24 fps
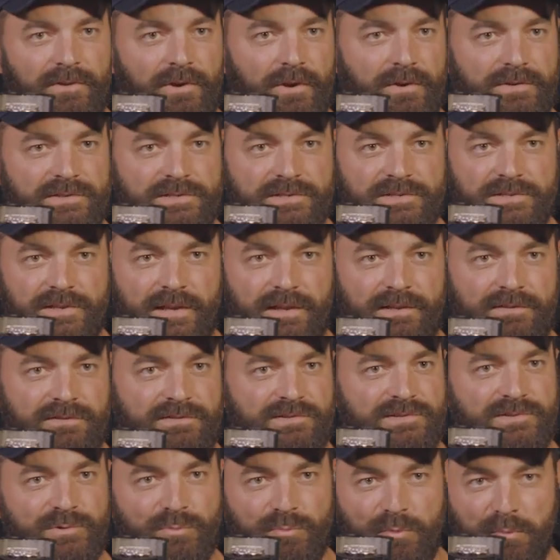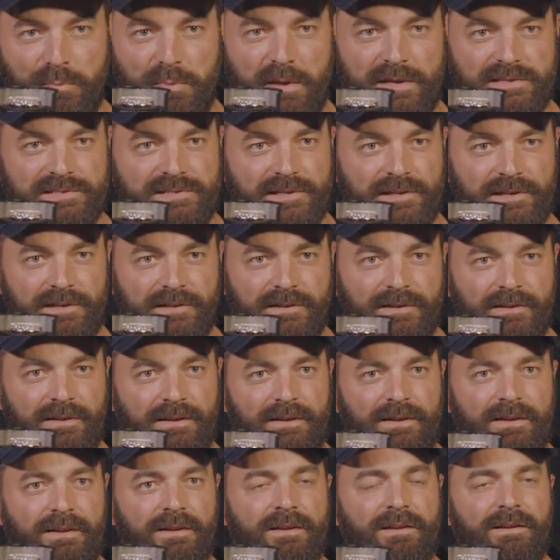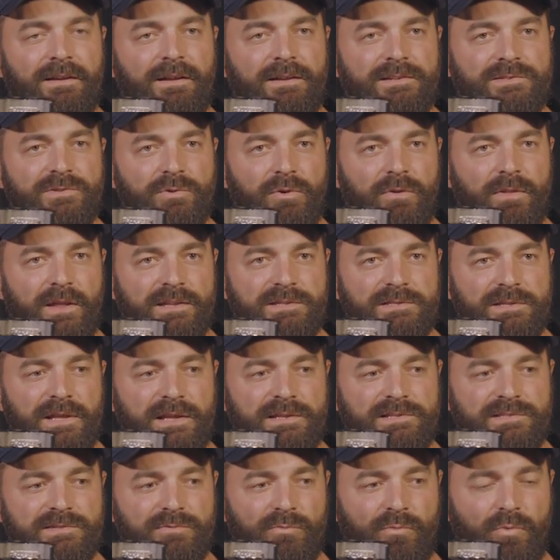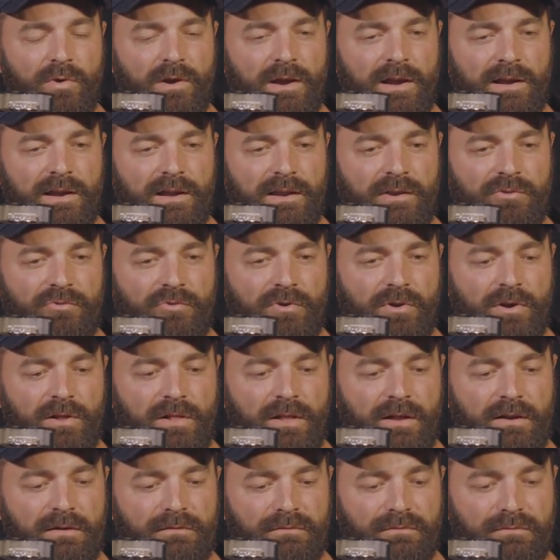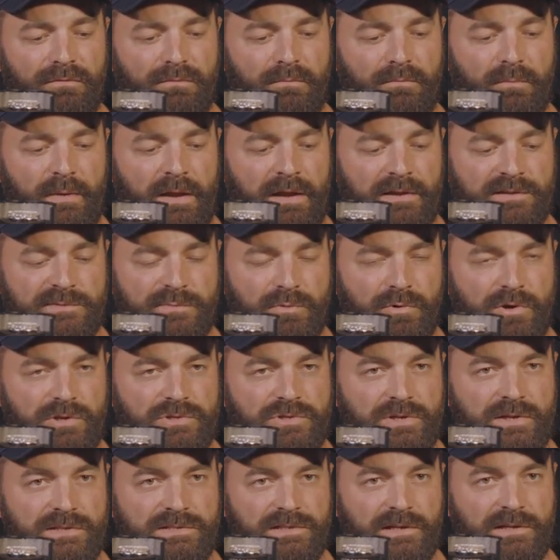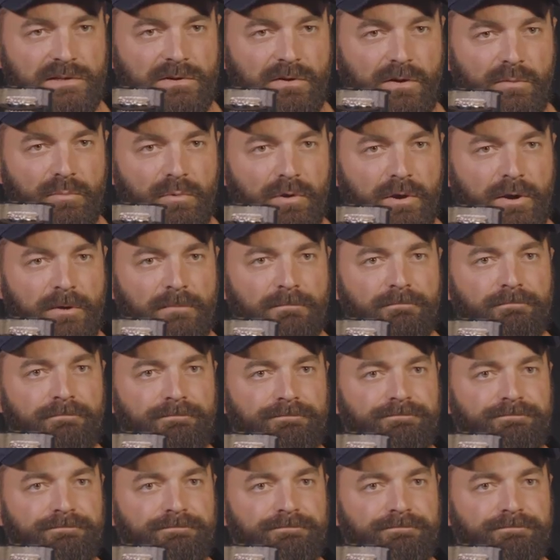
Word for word: You know, it's just like super basic and sort of that's that's where I kind of draw a lot of my inspiration as a guitar player.